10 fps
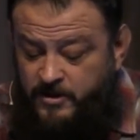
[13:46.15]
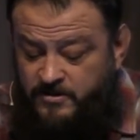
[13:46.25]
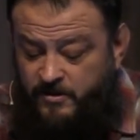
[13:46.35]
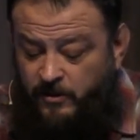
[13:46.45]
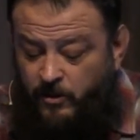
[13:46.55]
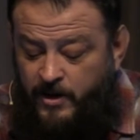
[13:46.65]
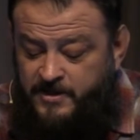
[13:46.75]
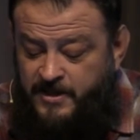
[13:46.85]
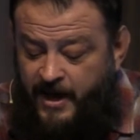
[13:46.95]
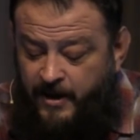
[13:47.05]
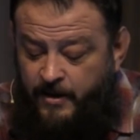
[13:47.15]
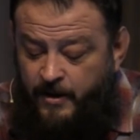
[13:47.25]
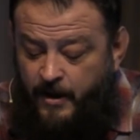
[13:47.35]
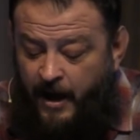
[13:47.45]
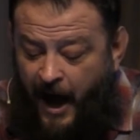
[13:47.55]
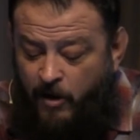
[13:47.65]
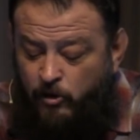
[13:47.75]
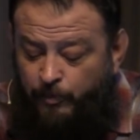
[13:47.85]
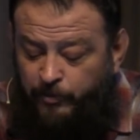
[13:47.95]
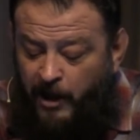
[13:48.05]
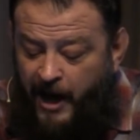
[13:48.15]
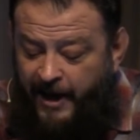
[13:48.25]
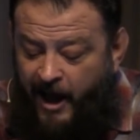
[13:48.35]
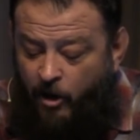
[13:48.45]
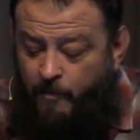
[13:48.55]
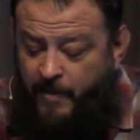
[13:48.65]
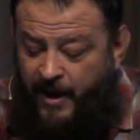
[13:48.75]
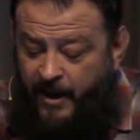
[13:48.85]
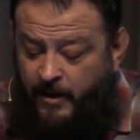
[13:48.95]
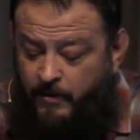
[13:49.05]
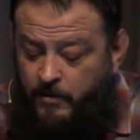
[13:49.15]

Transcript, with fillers: So the Lord said, I will blot out man,